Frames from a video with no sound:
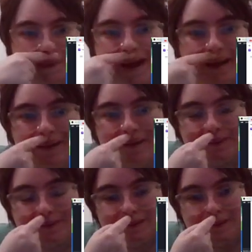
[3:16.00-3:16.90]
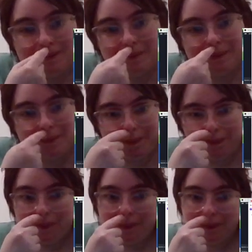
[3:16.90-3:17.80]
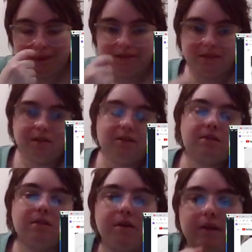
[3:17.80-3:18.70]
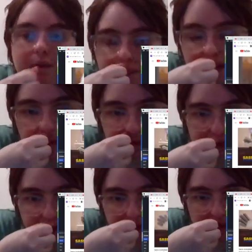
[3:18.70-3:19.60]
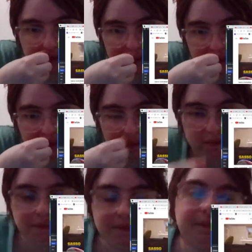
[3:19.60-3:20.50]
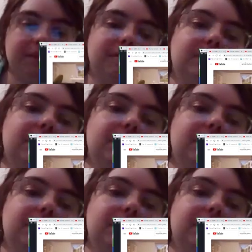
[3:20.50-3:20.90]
bat ears. Sorry, mm-hmm. my nose was itching. What an idiot.